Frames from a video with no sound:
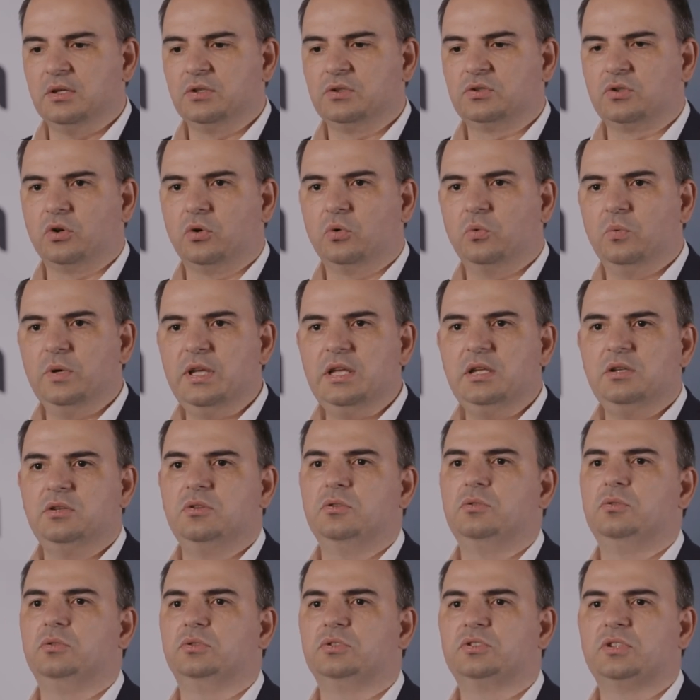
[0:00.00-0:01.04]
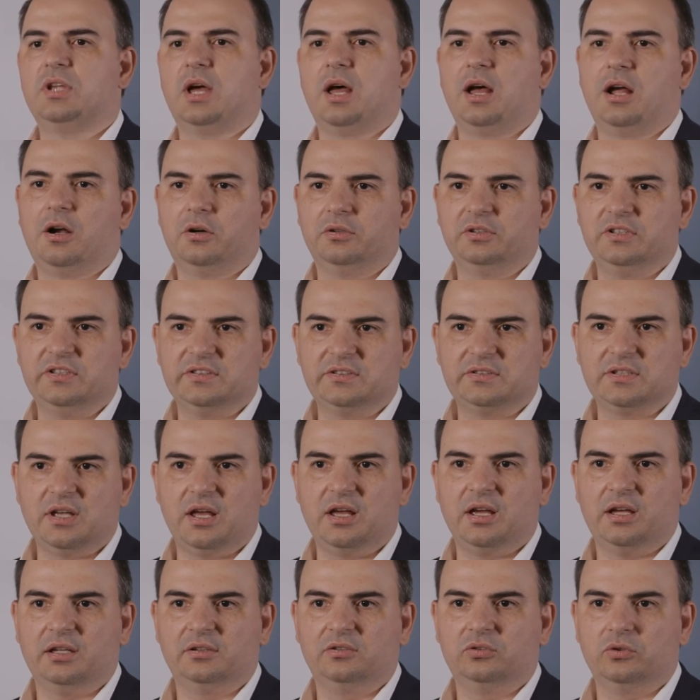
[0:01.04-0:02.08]
So we used our
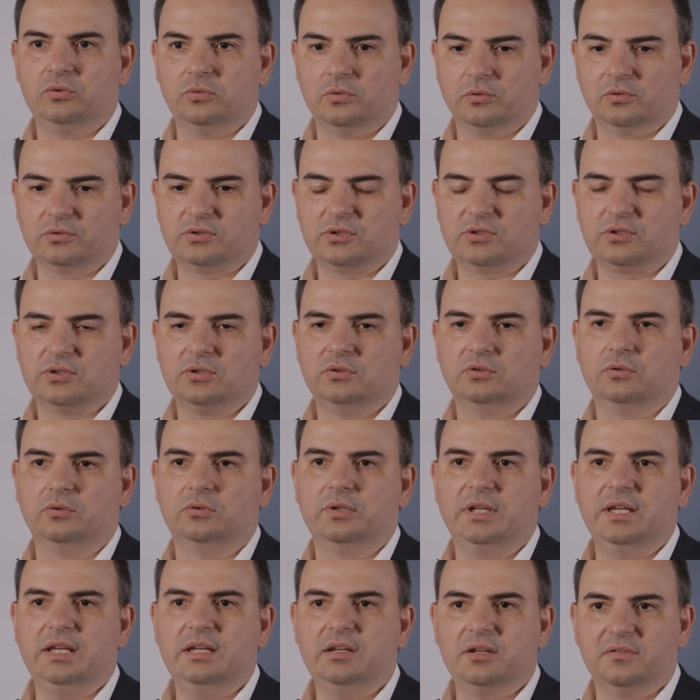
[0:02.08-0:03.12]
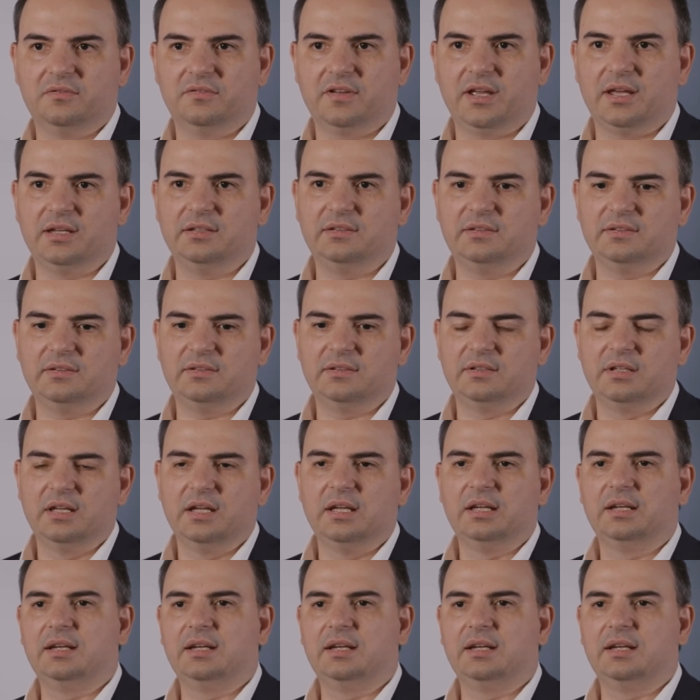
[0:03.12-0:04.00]
design tools to innovate,